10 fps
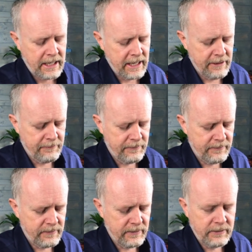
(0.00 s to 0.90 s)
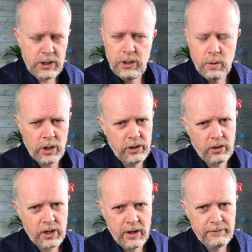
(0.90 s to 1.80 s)
If you are not
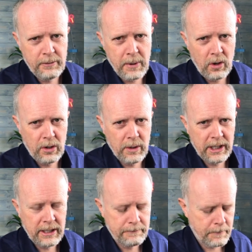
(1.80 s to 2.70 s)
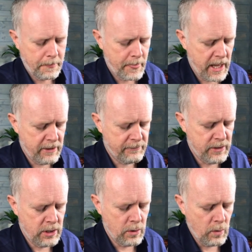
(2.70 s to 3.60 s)
going for borrowing, if
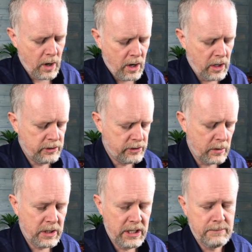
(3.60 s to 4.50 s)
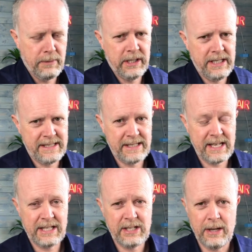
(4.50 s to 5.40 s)
you don't need money to
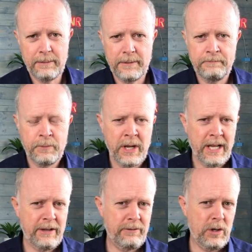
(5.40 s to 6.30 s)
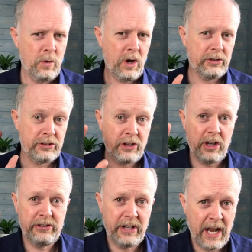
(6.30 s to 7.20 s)
set up, if you are
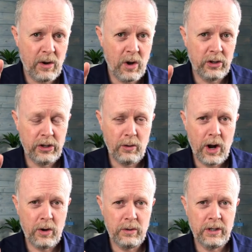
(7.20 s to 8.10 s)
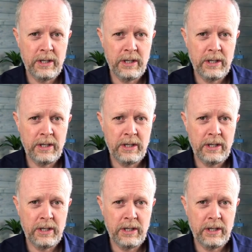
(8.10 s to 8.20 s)
starting out on your own,